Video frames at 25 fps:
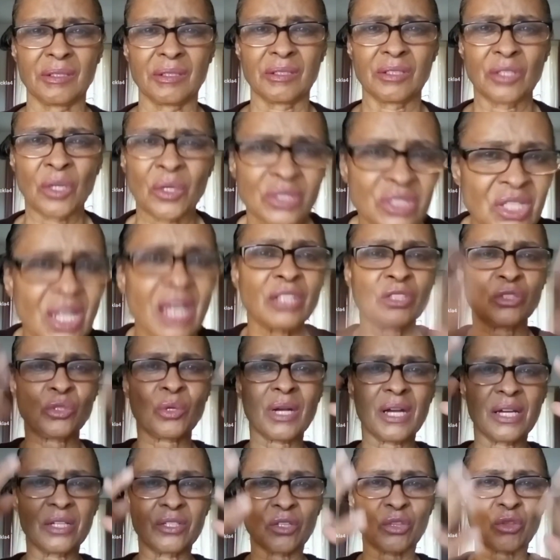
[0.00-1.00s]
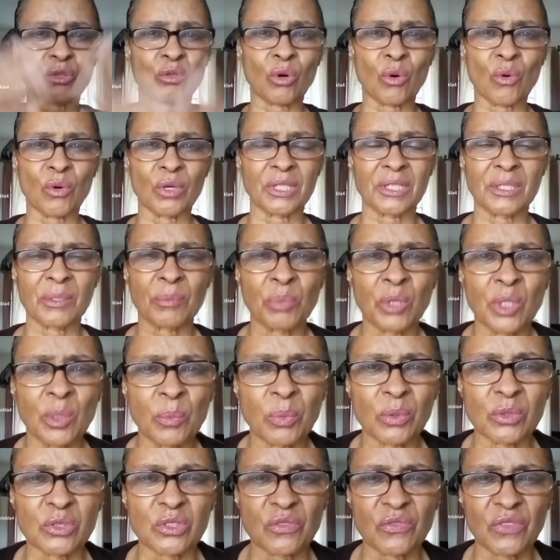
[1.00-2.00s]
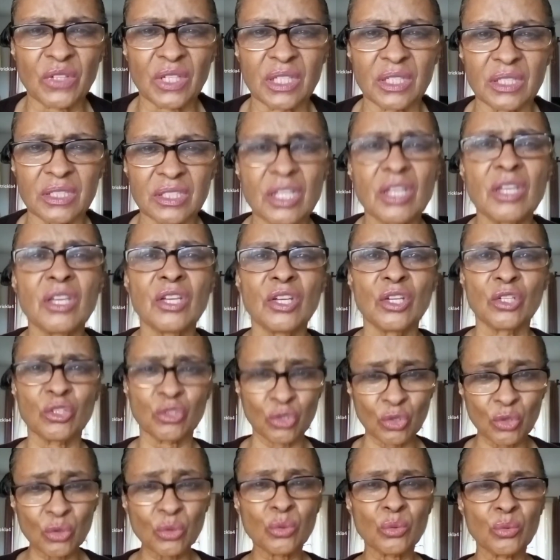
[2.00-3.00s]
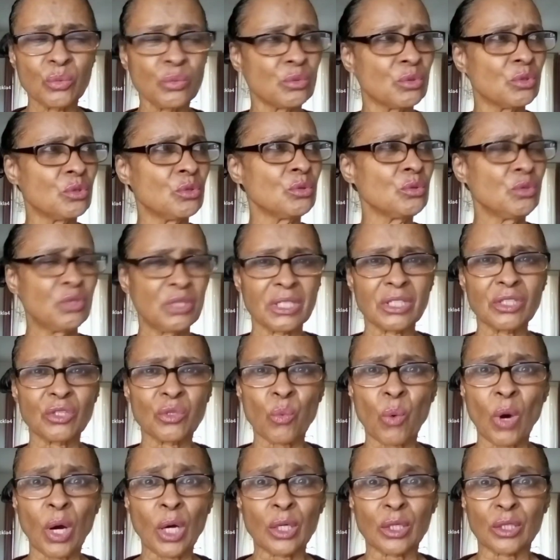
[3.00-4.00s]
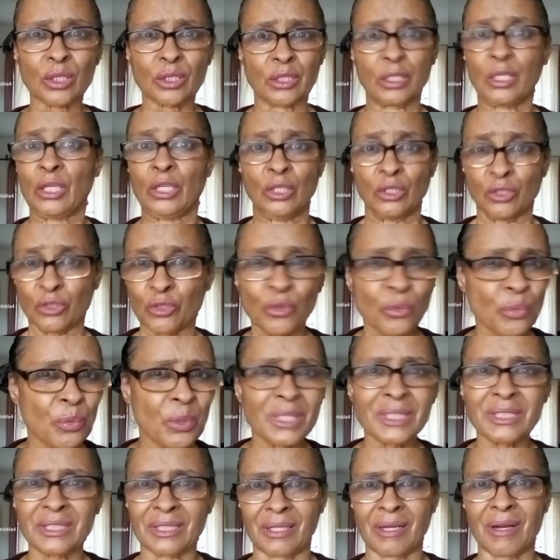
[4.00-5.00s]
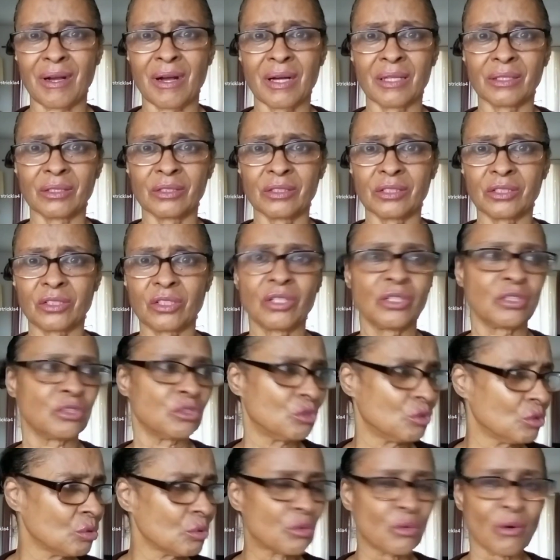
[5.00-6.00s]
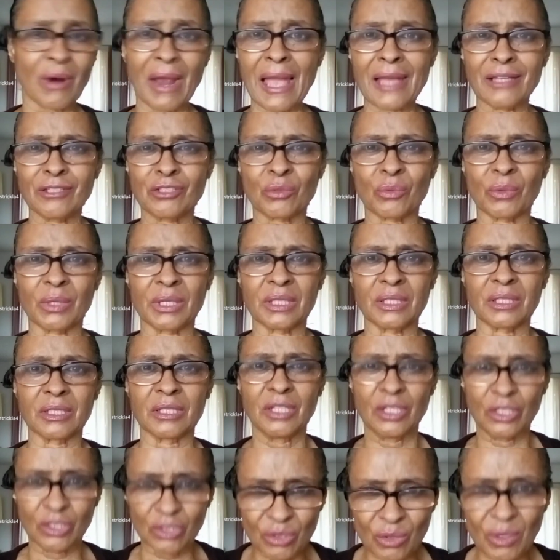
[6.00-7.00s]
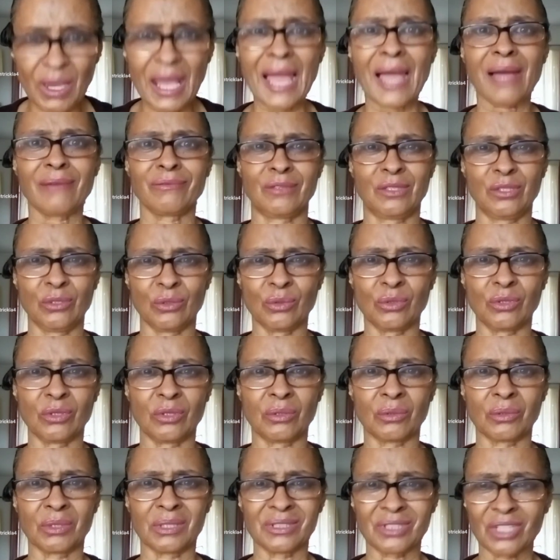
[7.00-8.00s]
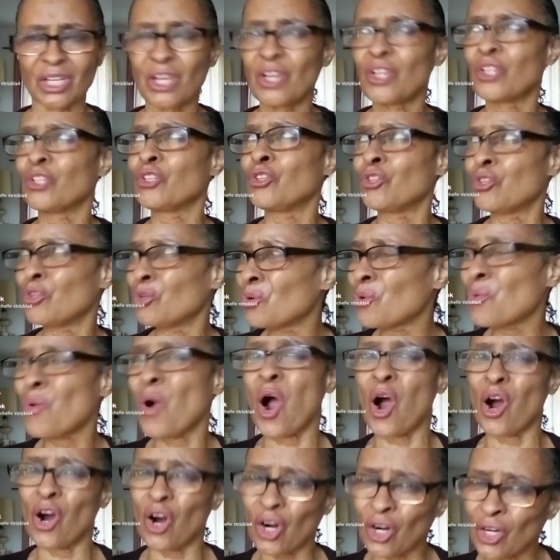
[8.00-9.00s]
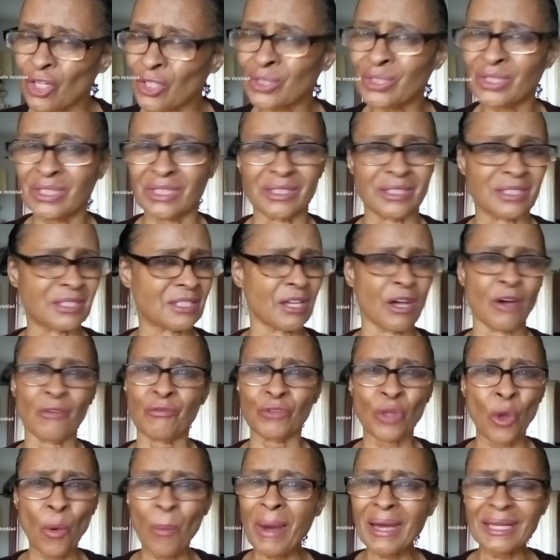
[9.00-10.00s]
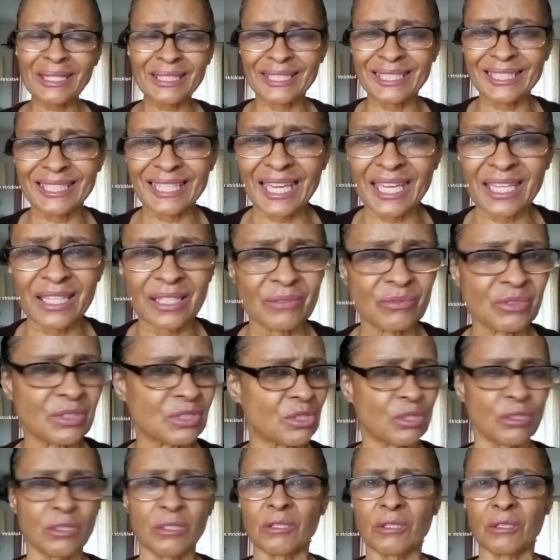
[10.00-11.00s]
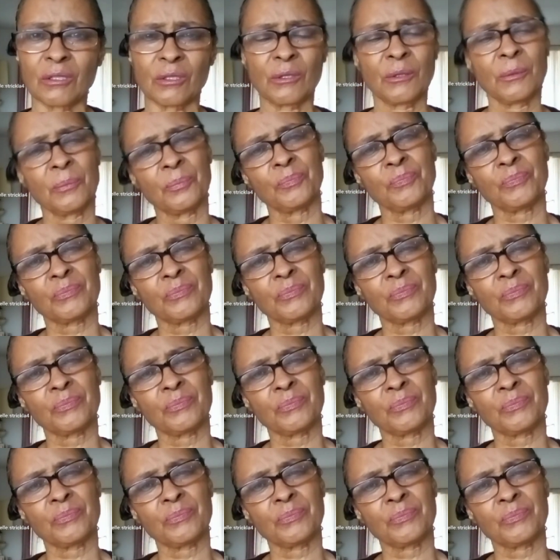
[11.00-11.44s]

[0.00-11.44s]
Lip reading: You know, it's not trying to throw it in people's face. You did the work. You went to college. You graduated. You have 2 degrees. You earned it, self. Nobody gave it to you.